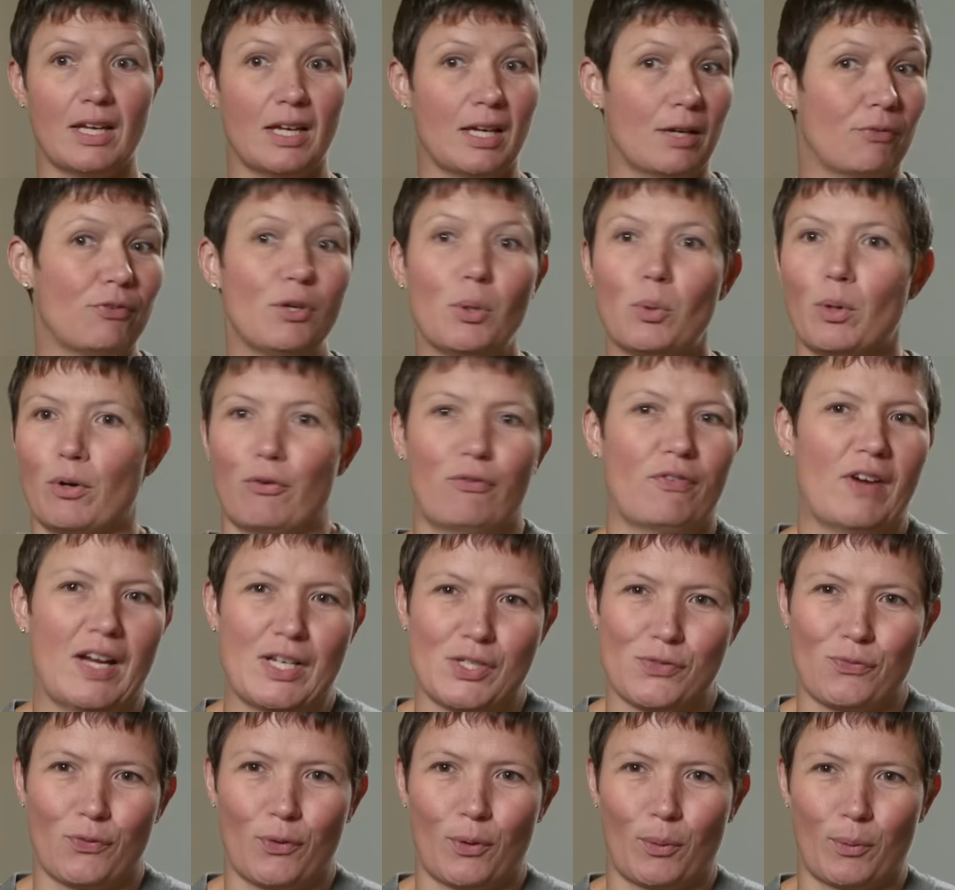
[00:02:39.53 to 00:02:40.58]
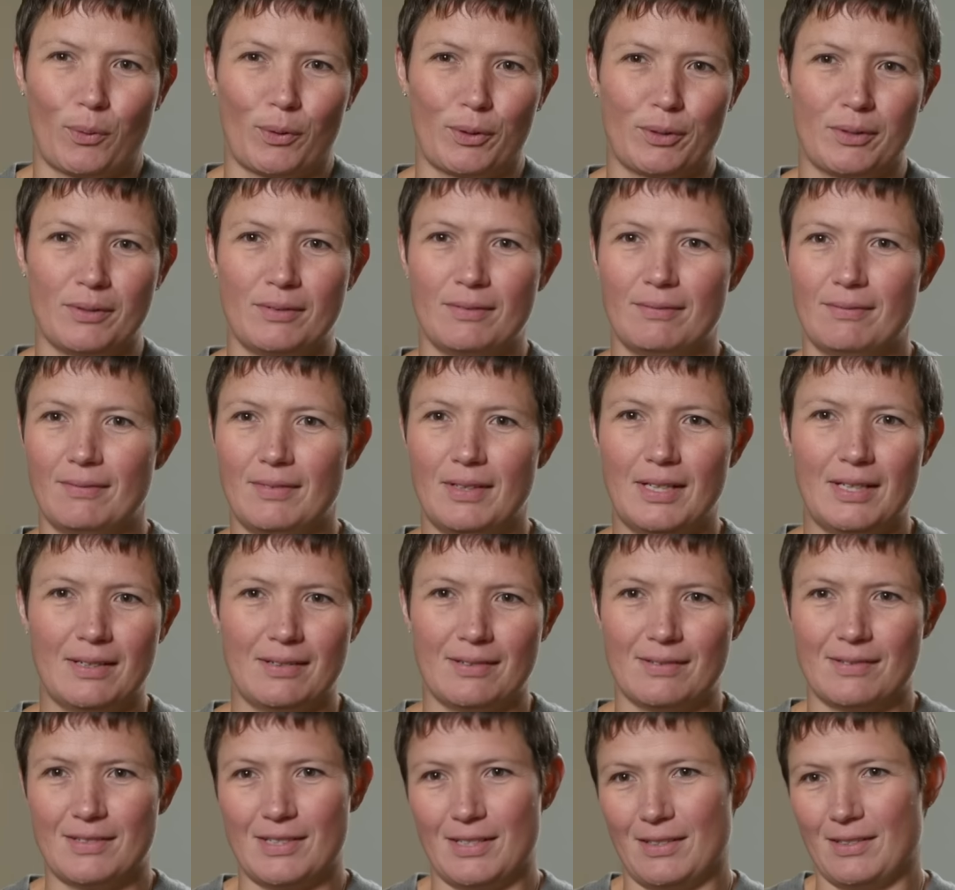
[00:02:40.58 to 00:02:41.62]
If you were to fast forward
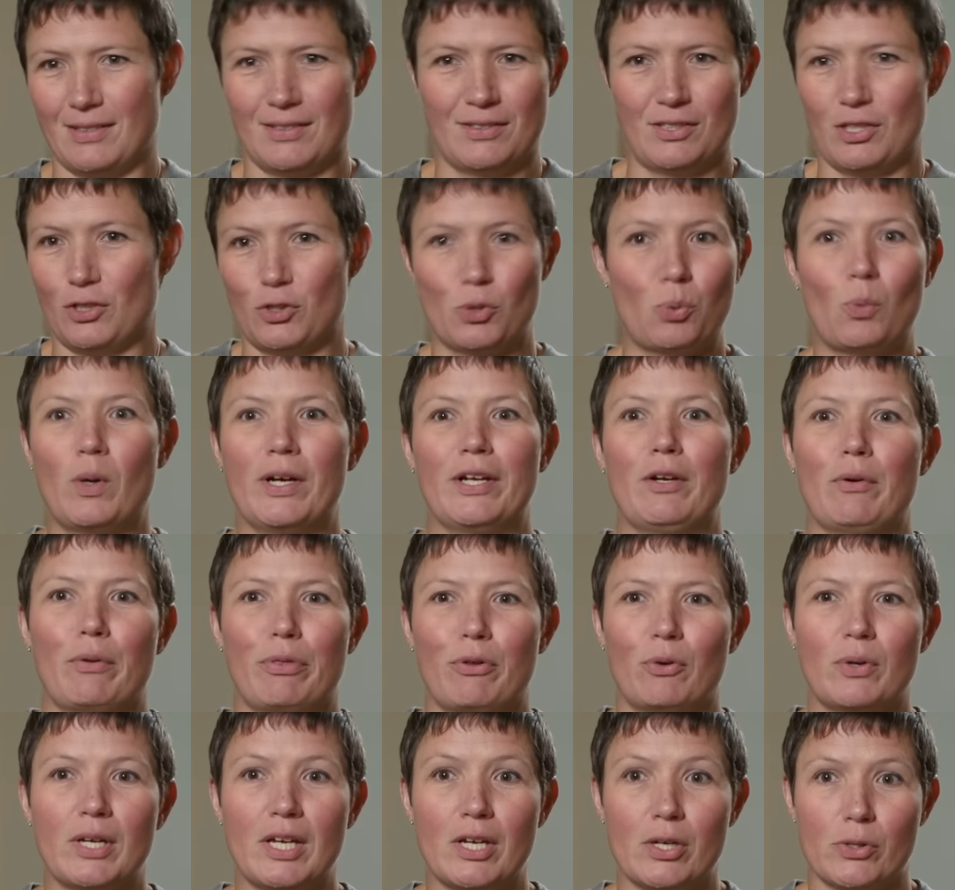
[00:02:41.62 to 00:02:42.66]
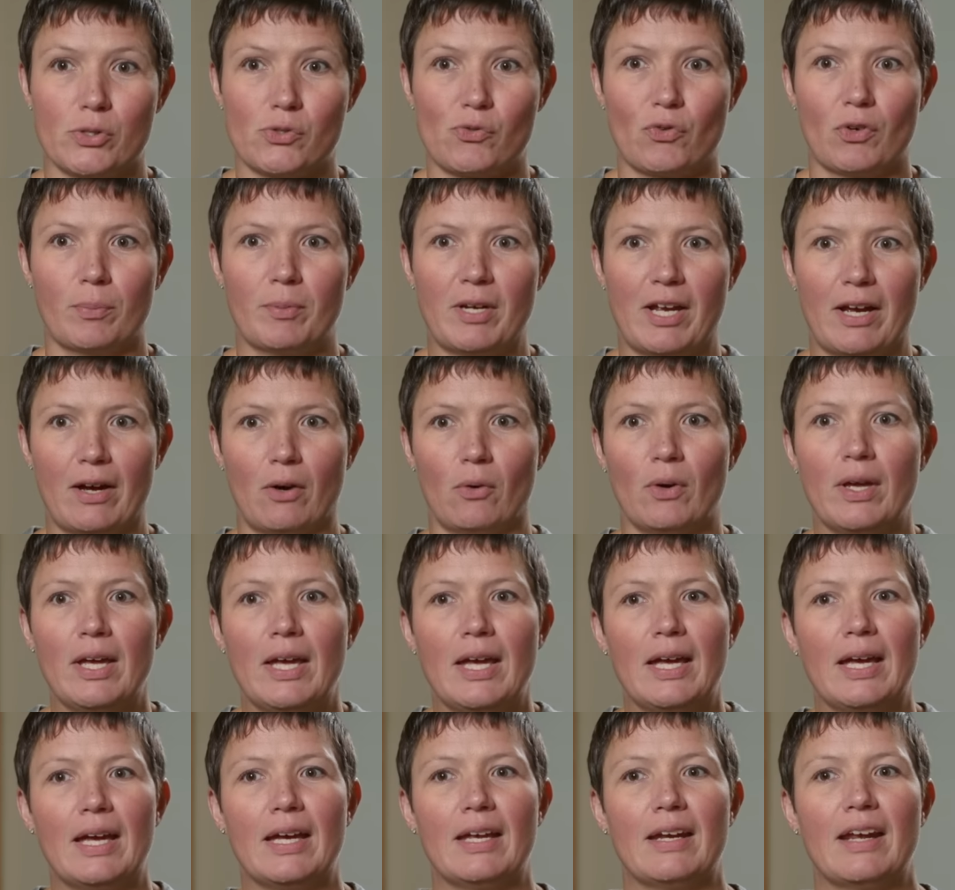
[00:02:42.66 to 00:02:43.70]
into 20 or 30 years from now,
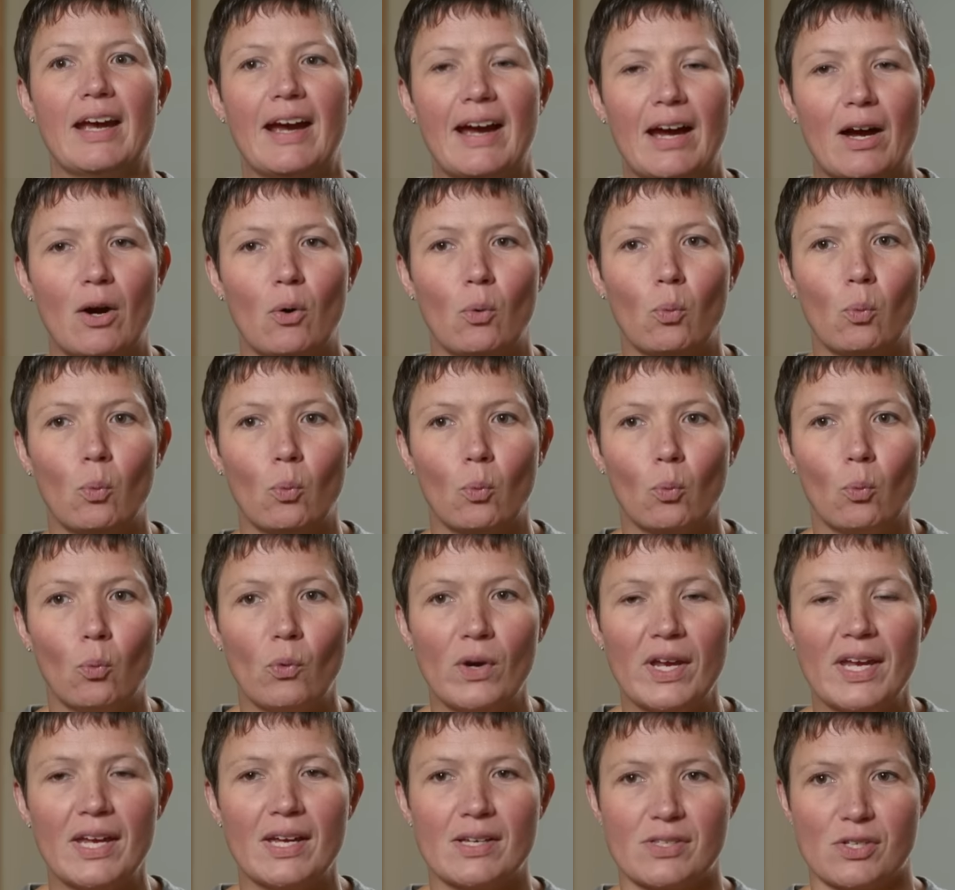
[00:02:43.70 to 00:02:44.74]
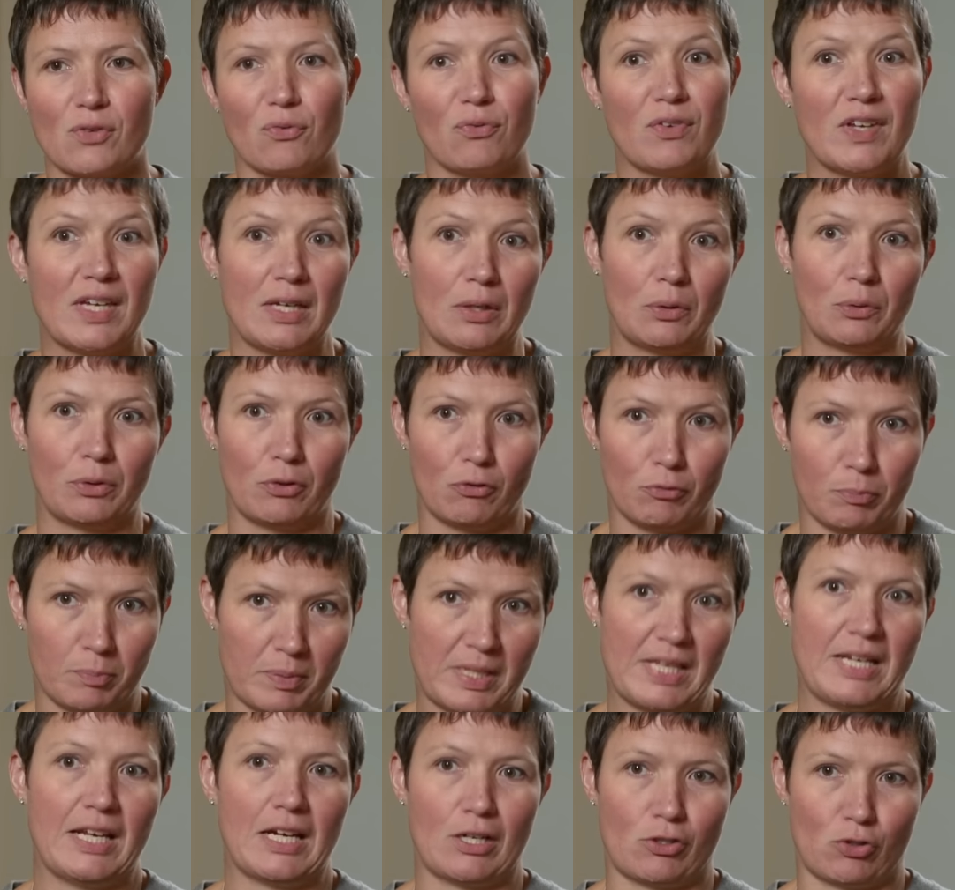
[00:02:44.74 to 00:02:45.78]
in how we as a field of
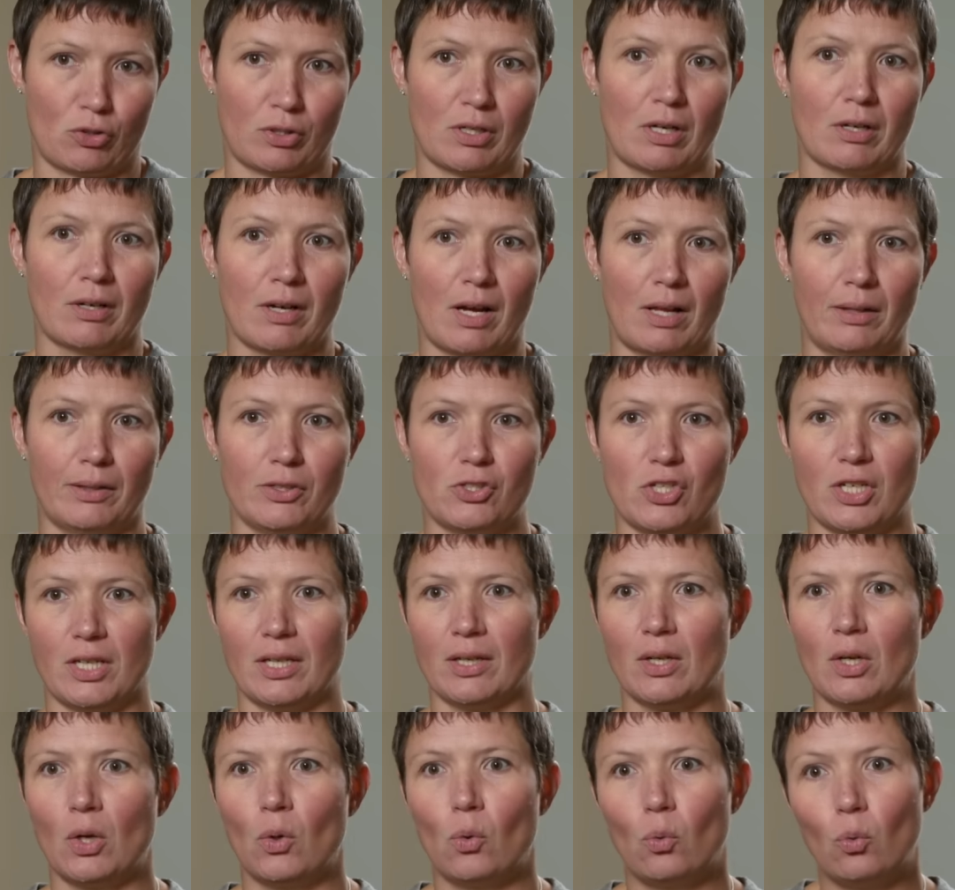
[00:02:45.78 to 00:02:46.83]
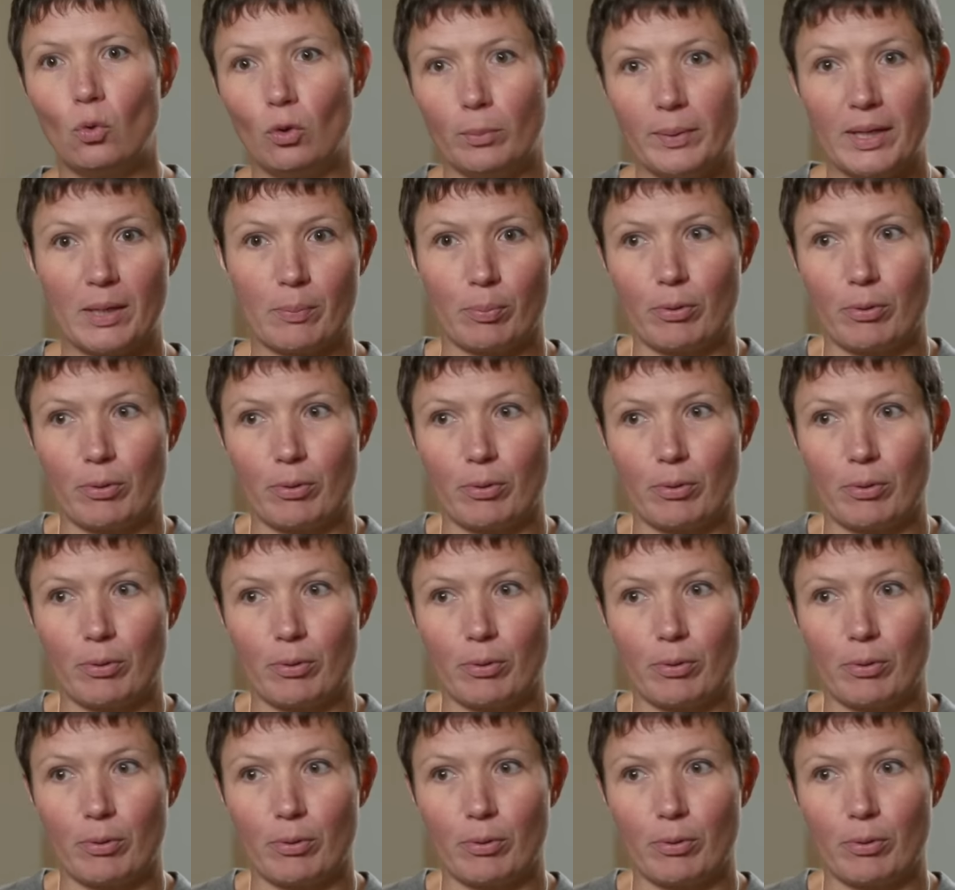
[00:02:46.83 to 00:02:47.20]
pediatric oncology will be